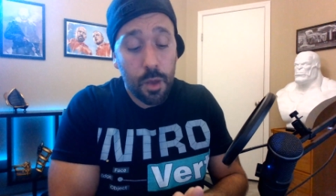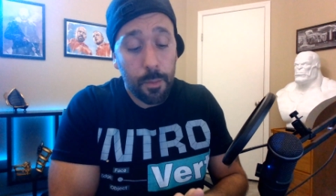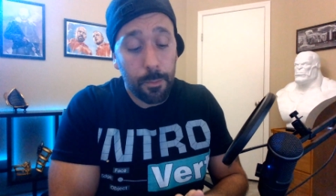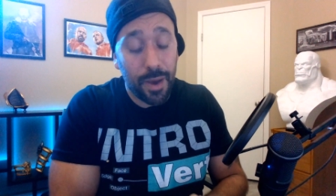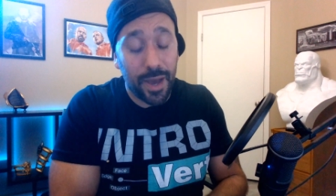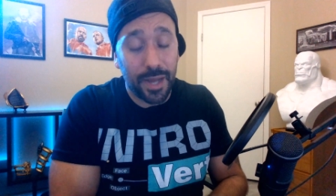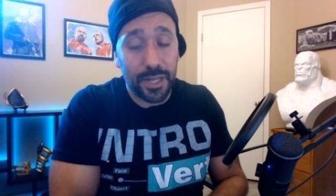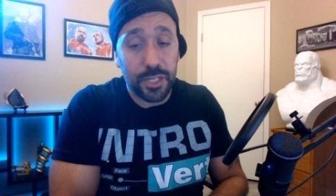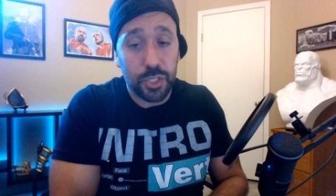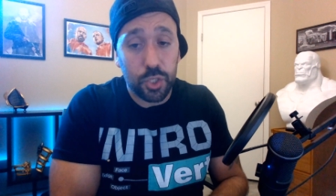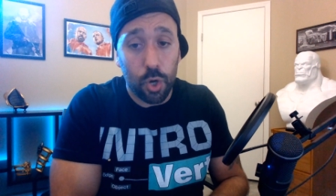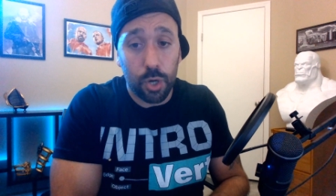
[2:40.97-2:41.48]

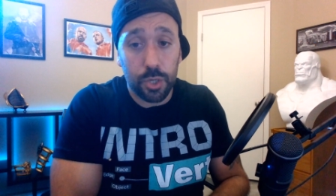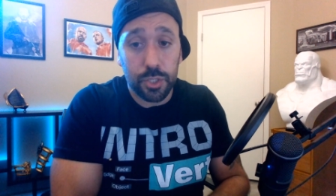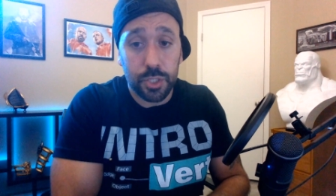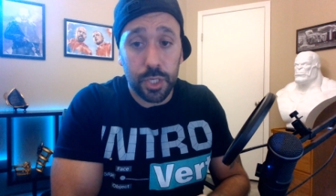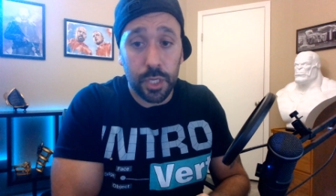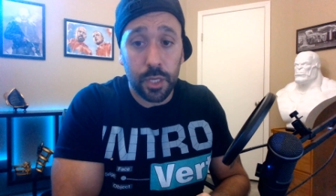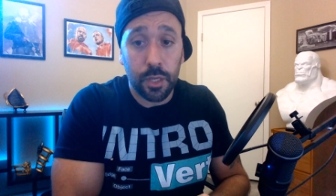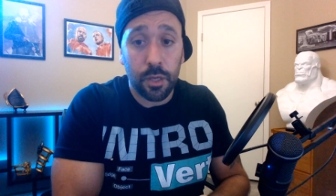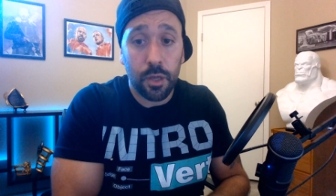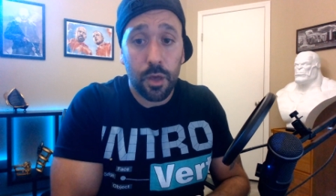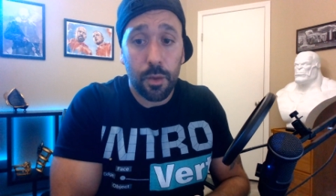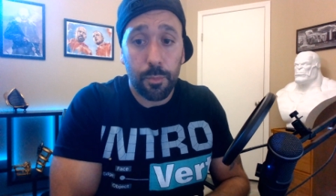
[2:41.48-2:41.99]
by
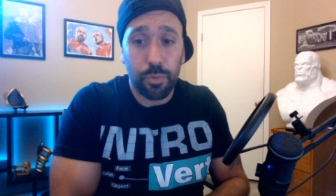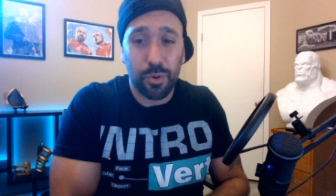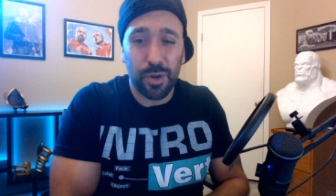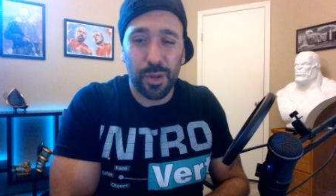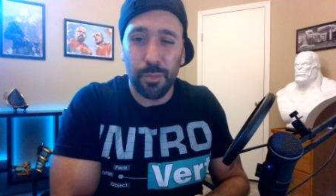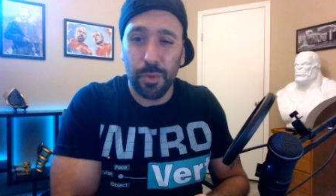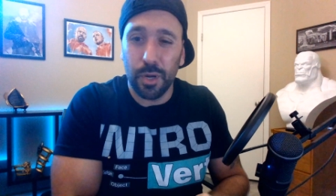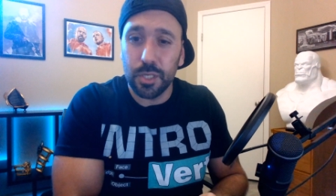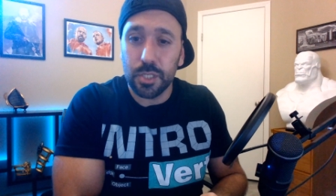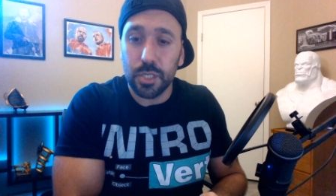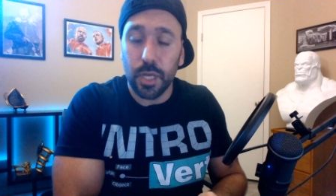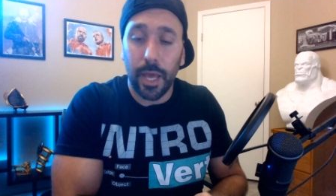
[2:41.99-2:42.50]
charging pretty
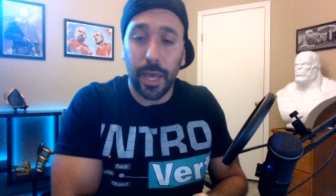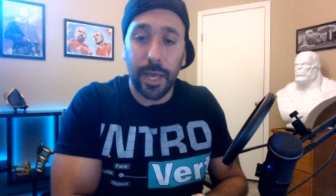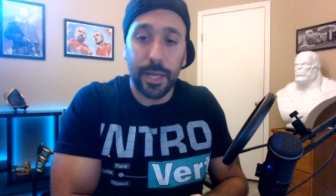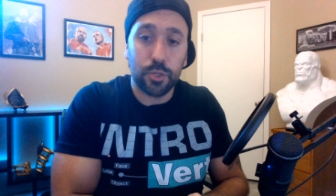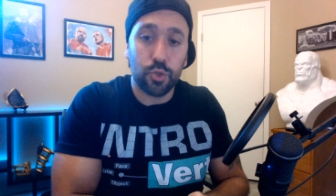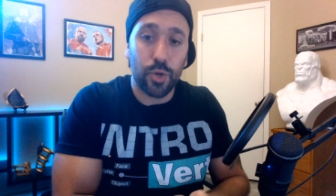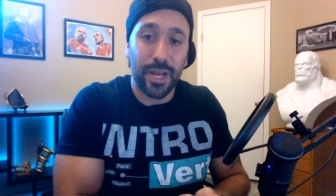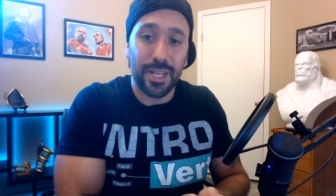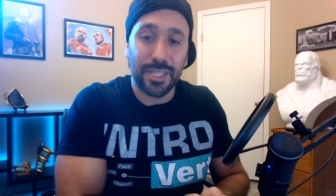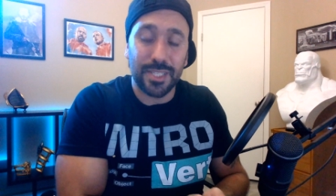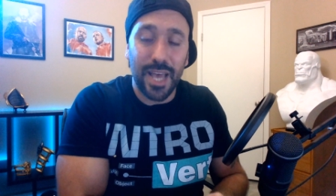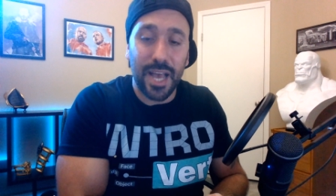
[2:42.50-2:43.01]
much a
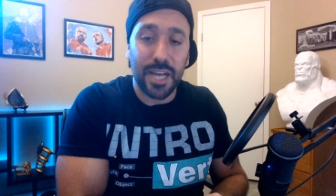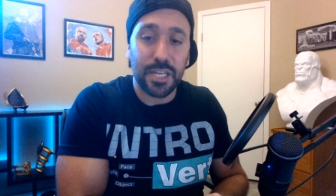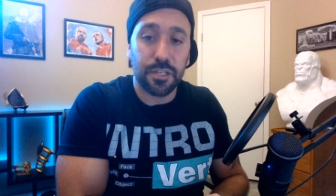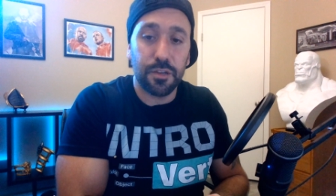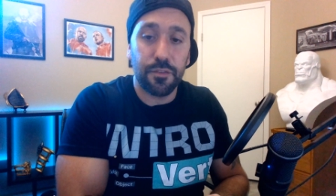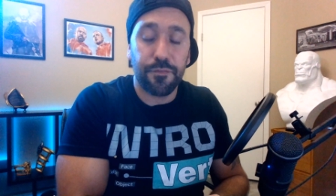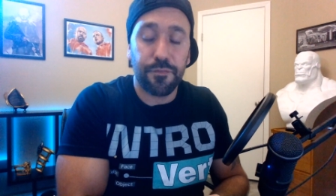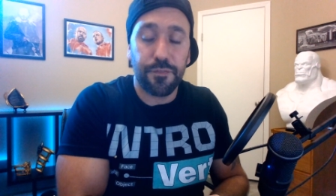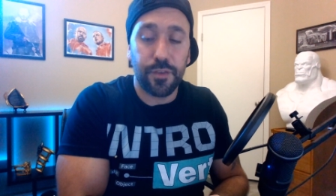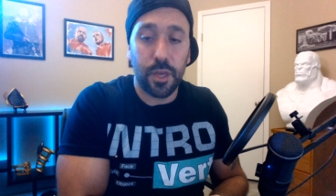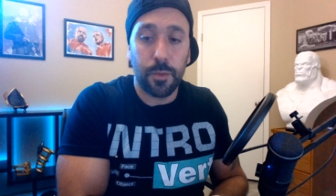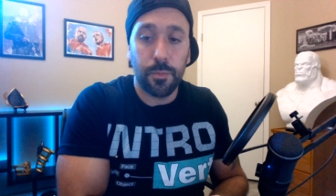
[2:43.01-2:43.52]

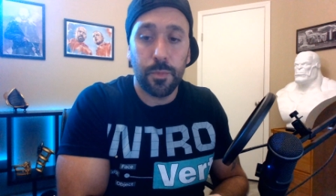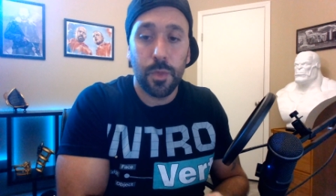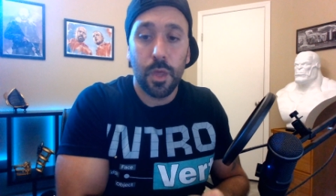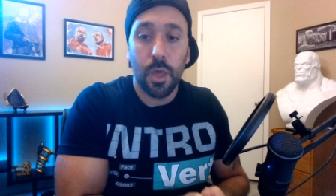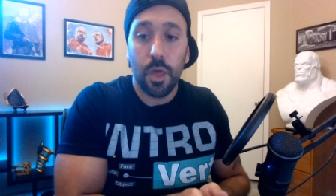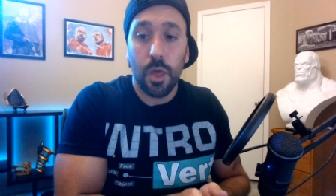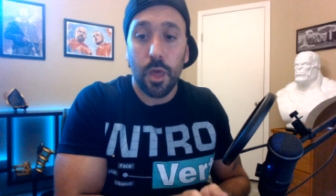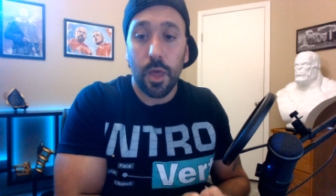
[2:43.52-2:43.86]
transaction fee.